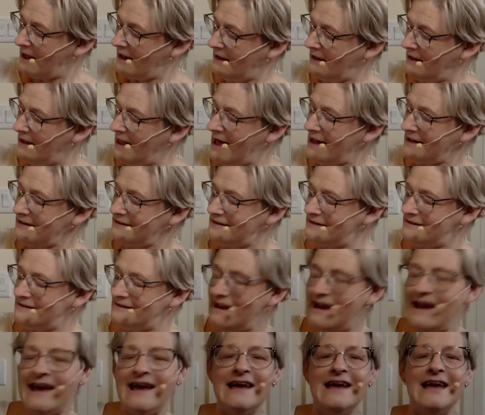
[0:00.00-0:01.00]
let's
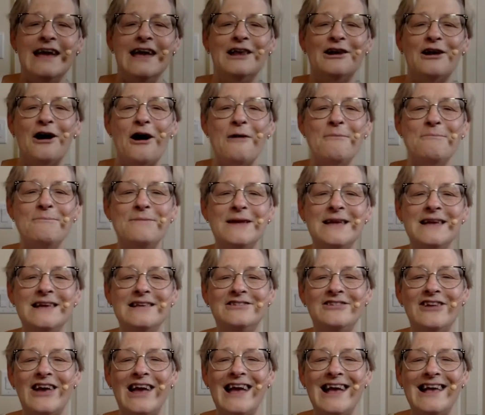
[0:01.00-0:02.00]
stay in our
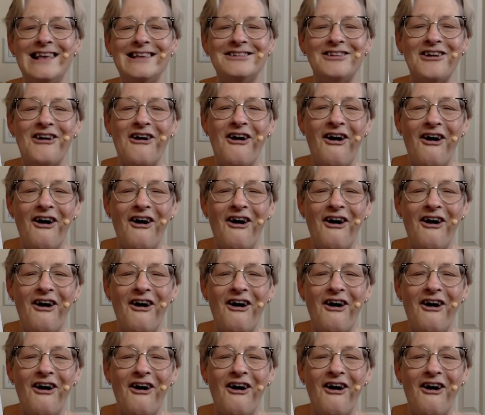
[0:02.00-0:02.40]
PJs